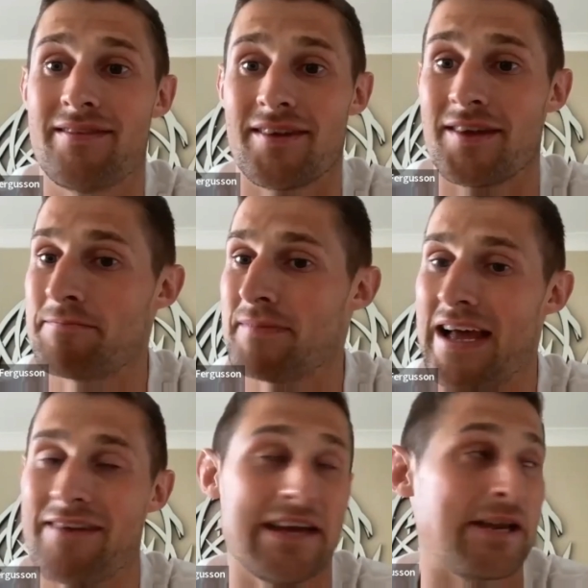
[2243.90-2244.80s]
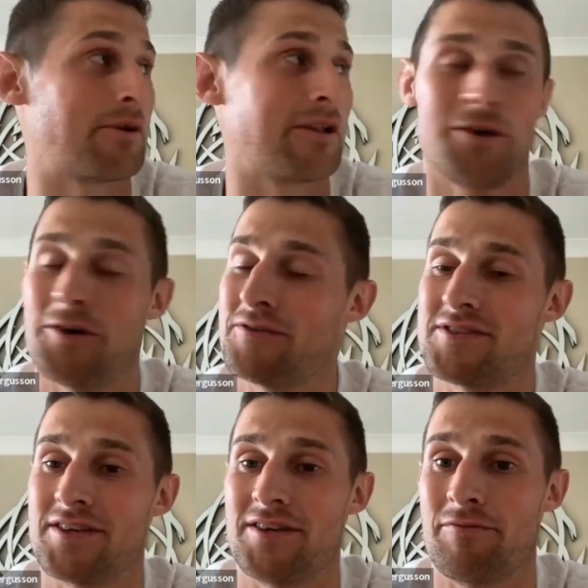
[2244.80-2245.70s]
to have anyone along
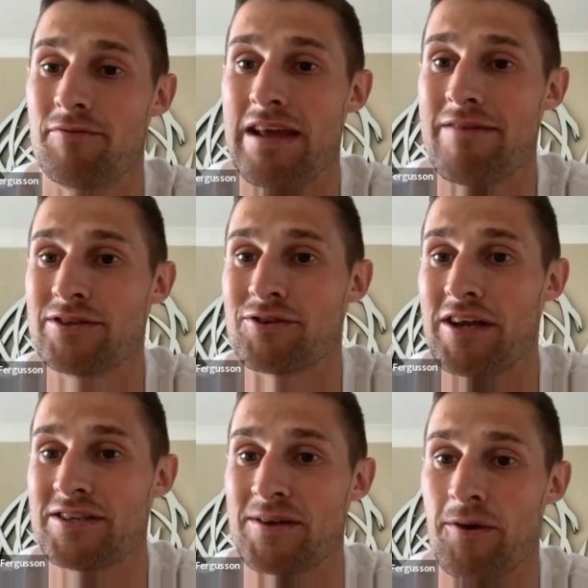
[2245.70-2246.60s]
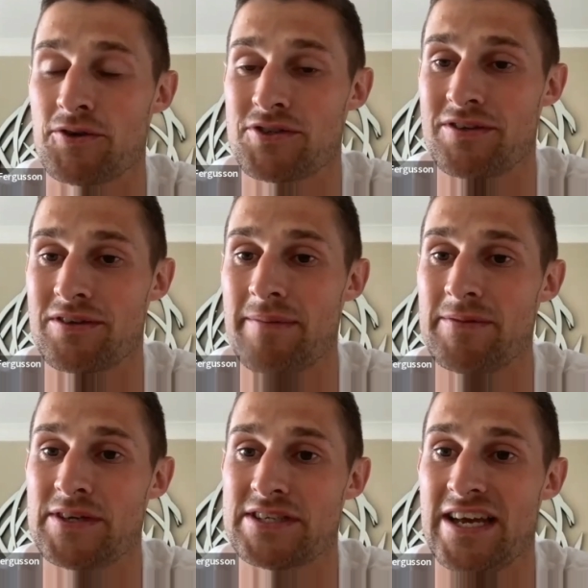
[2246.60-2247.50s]
to Ravenscraig, Scotstoun, come
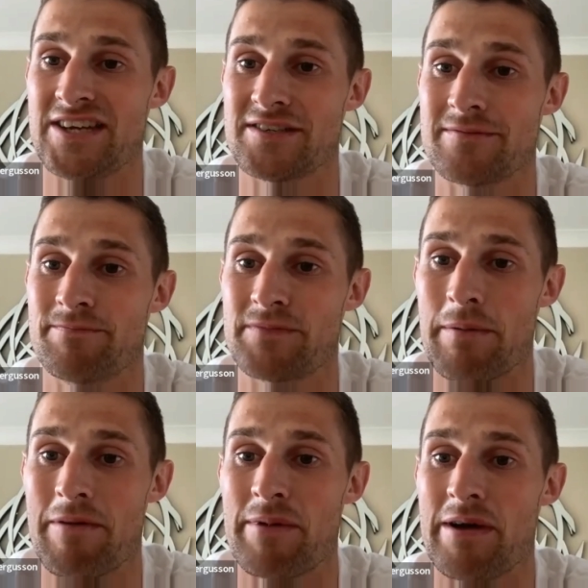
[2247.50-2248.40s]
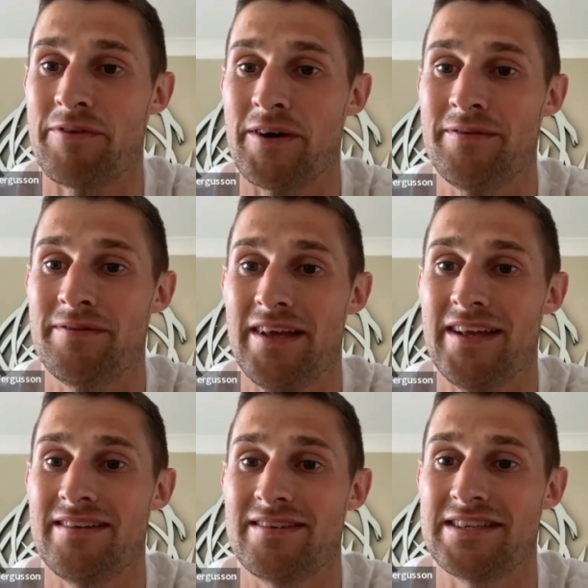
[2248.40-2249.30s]
do a session, come have a bit of fun
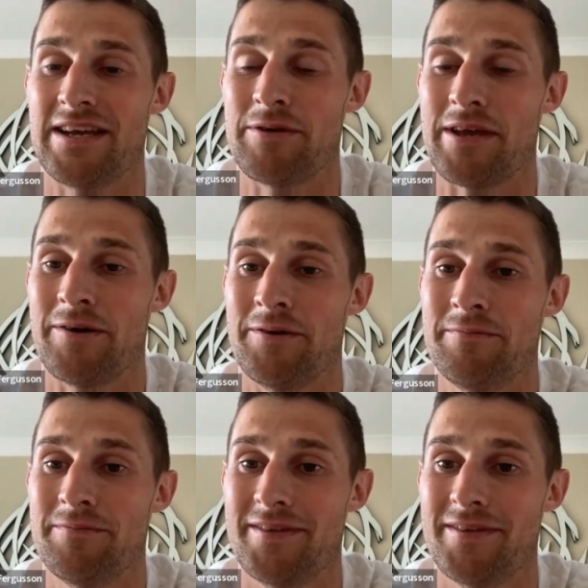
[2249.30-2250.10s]
and see how you get on.